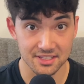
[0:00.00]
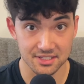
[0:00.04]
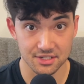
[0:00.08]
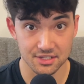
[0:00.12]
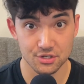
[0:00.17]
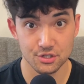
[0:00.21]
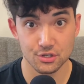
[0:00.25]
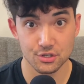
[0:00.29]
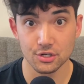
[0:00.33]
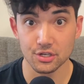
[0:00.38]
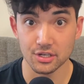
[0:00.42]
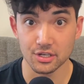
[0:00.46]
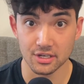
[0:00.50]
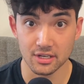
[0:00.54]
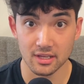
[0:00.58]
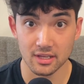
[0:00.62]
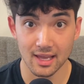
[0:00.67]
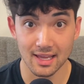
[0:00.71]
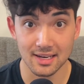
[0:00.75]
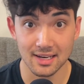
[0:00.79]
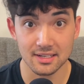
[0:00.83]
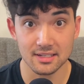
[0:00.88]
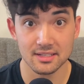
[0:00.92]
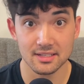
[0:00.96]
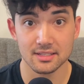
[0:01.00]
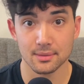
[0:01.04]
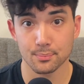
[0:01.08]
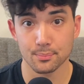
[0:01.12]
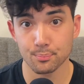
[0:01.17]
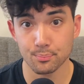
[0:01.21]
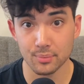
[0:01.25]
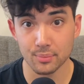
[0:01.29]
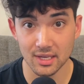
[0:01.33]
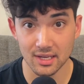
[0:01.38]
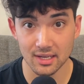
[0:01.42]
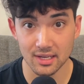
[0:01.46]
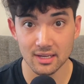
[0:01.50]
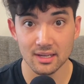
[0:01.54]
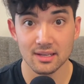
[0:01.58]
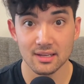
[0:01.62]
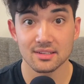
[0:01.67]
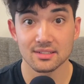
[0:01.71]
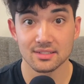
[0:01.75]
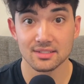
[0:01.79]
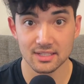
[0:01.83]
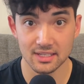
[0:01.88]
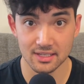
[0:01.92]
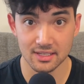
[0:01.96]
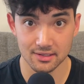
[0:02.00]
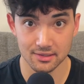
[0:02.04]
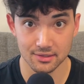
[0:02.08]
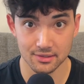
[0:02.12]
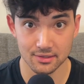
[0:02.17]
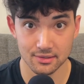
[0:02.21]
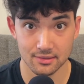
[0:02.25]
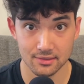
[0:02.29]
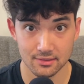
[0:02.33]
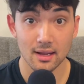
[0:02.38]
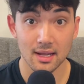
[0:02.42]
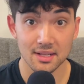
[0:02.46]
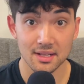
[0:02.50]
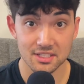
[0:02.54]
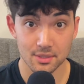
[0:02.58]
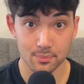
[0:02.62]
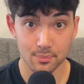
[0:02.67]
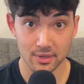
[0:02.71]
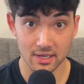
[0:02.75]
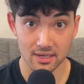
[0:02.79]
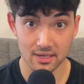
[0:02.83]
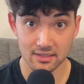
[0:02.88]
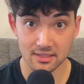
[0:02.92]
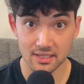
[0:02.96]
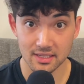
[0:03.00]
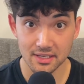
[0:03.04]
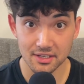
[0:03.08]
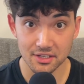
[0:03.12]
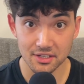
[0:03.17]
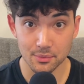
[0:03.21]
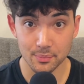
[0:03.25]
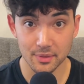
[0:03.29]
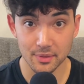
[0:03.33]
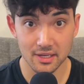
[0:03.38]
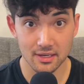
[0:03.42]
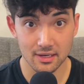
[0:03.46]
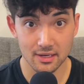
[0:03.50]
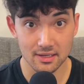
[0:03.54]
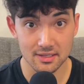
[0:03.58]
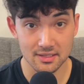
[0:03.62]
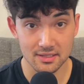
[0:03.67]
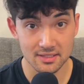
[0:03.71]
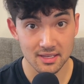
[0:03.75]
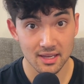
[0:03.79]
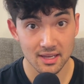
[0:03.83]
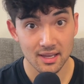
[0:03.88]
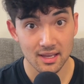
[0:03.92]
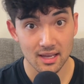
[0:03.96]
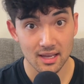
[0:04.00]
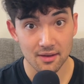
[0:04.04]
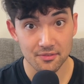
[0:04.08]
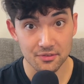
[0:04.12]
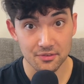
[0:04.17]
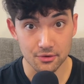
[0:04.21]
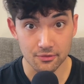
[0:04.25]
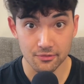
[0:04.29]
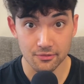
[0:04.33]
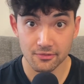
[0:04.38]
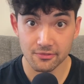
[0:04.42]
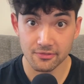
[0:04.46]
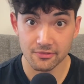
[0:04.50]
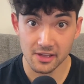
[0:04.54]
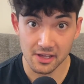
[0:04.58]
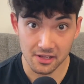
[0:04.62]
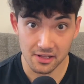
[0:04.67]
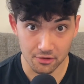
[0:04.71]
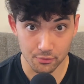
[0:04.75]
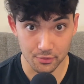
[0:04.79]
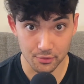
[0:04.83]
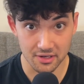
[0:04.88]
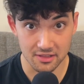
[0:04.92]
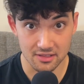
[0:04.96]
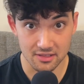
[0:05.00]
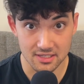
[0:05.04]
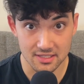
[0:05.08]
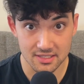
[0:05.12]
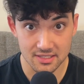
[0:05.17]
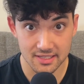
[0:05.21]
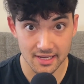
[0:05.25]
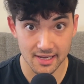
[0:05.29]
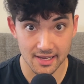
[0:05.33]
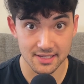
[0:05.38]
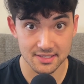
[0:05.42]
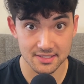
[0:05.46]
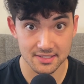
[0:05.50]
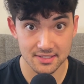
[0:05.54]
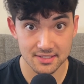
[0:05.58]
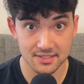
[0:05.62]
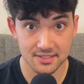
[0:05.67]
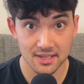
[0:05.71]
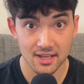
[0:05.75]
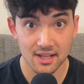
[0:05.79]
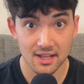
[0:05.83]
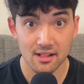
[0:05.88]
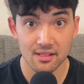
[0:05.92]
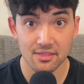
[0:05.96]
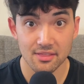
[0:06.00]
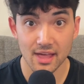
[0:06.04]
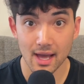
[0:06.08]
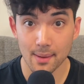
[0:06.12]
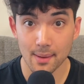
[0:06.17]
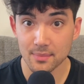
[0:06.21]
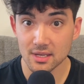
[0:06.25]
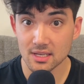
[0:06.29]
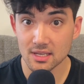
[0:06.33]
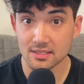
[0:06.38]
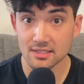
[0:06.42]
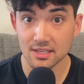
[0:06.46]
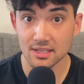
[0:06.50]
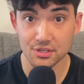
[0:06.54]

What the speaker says: it should. And it is a big deal. It's a big deal because if you fail one of these tests, that means that